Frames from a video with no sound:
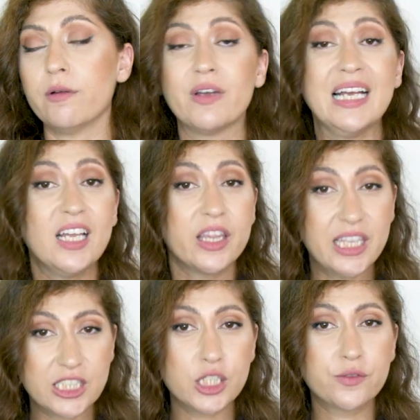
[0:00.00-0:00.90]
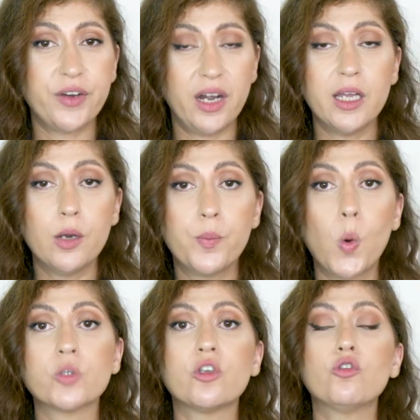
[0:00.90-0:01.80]
of. This is very
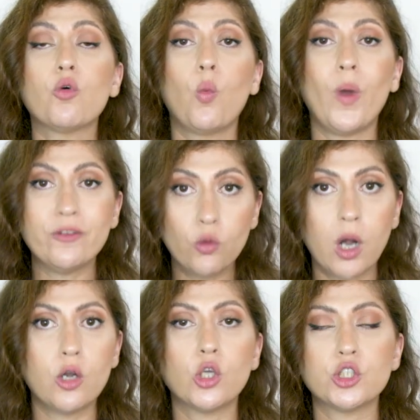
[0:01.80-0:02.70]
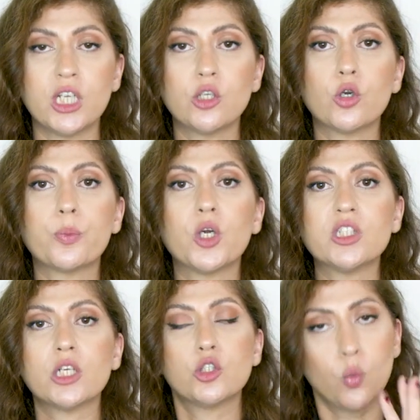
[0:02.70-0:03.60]
important when you are launching your
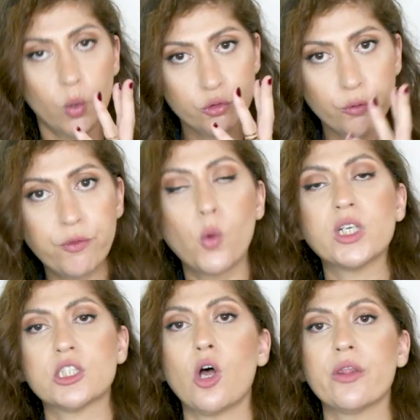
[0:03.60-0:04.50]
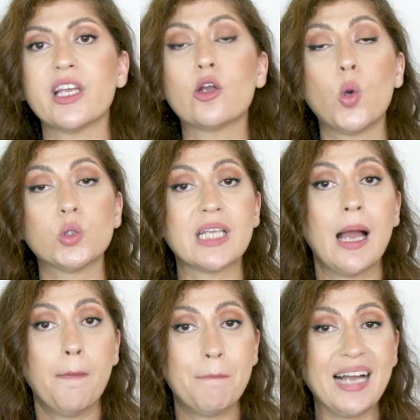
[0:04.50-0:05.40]
product. You want to focus on the close
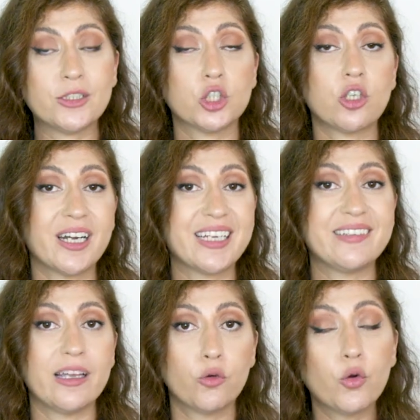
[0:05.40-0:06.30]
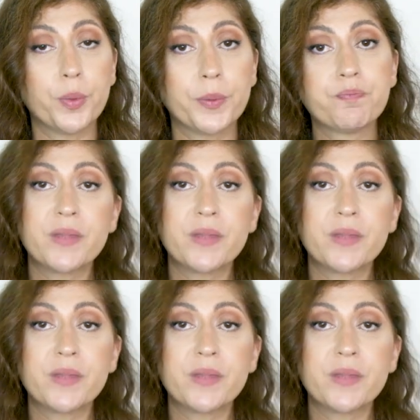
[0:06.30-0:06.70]
match targeting group.